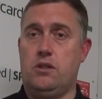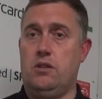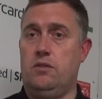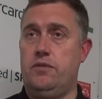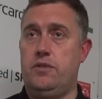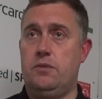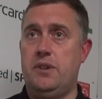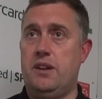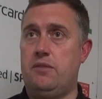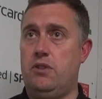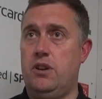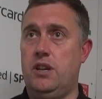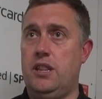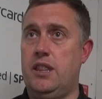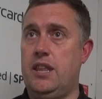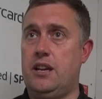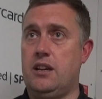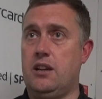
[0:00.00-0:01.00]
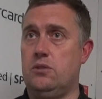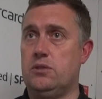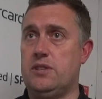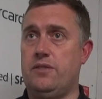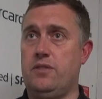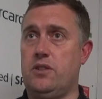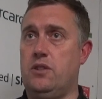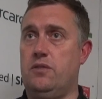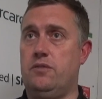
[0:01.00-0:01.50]
come from that really. Their
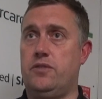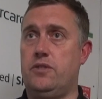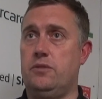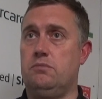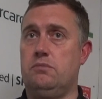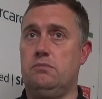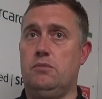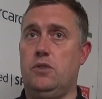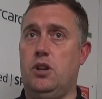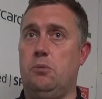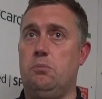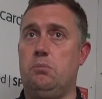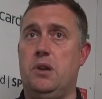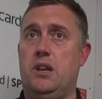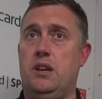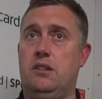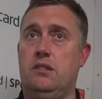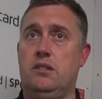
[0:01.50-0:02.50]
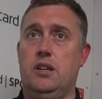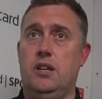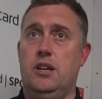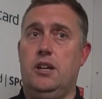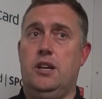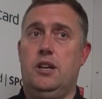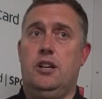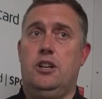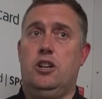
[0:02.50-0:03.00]
goals haven't come from lumping
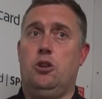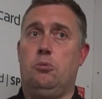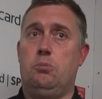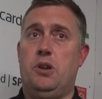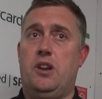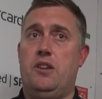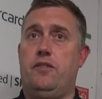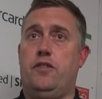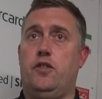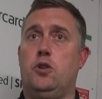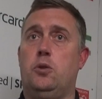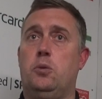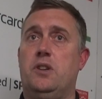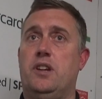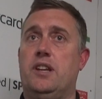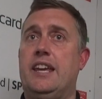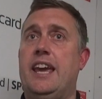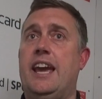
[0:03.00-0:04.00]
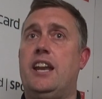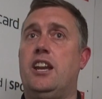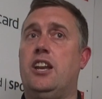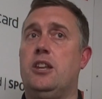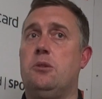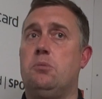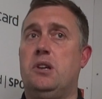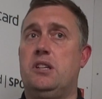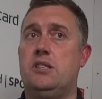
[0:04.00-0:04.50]
it forward and getting
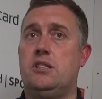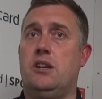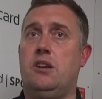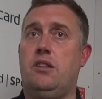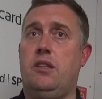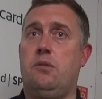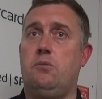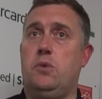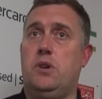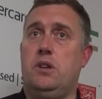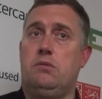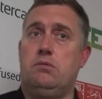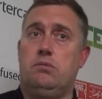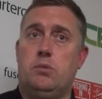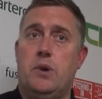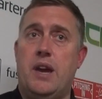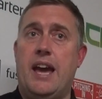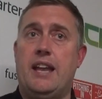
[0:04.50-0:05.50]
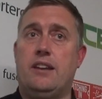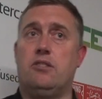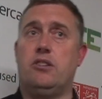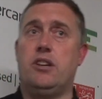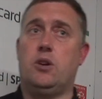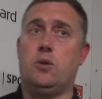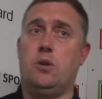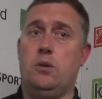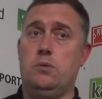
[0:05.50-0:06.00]
on the bits, and I think we
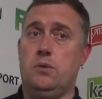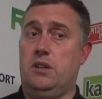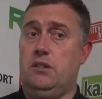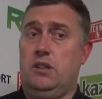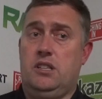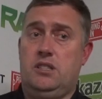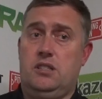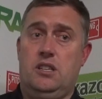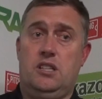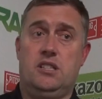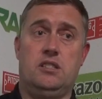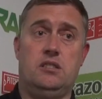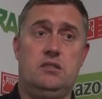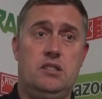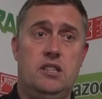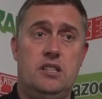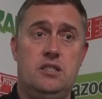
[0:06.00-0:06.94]
handled it quite well. Listen, he's